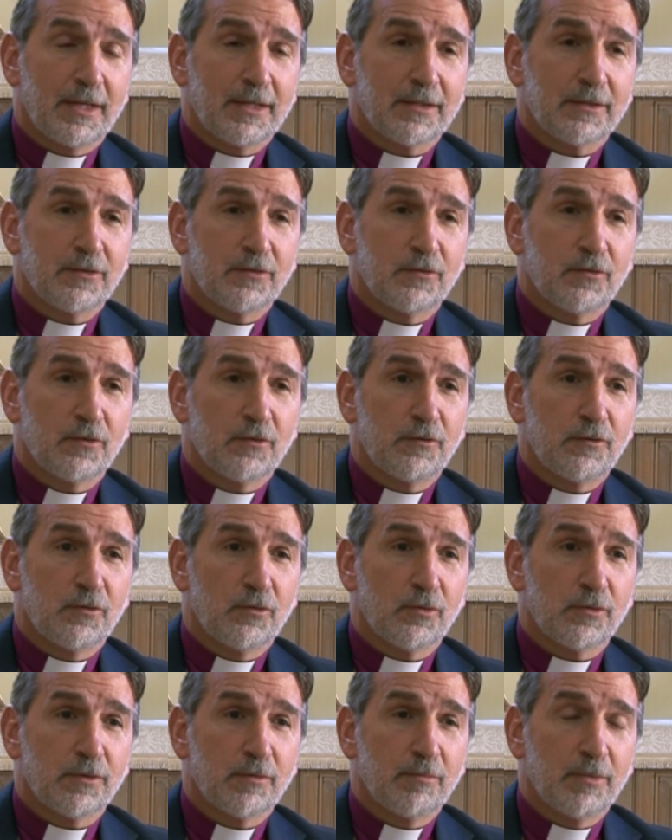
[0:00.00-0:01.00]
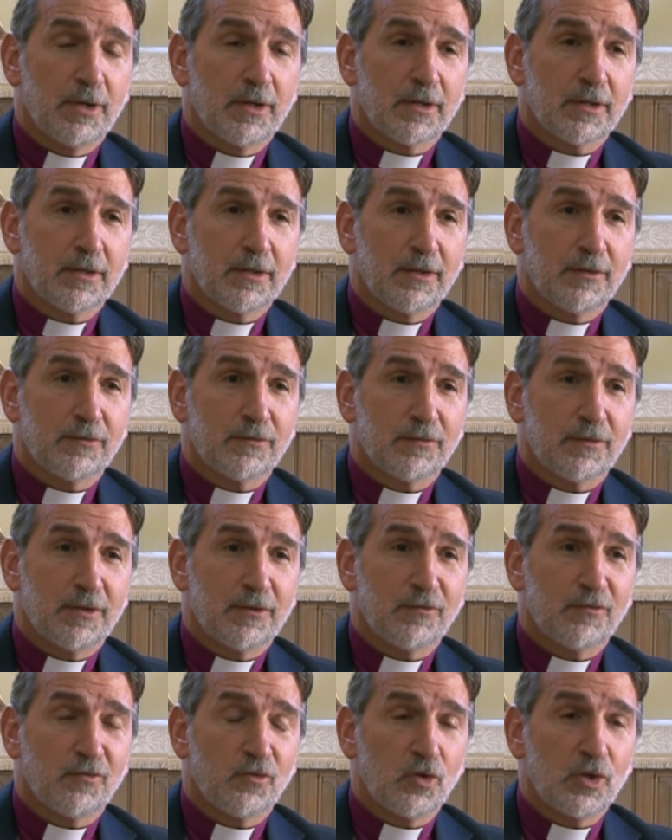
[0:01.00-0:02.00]
Anglican Church in North America
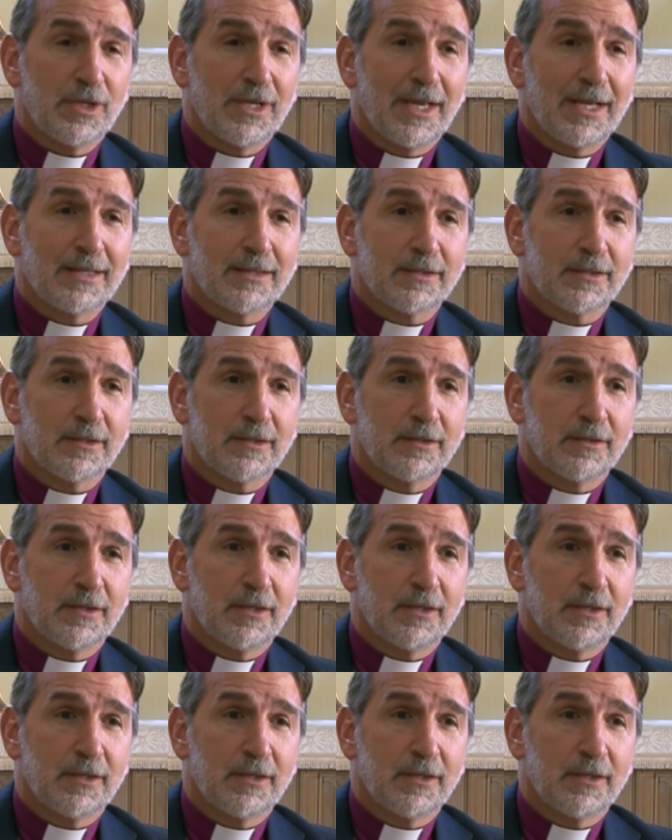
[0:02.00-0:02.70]
as fully Anglican,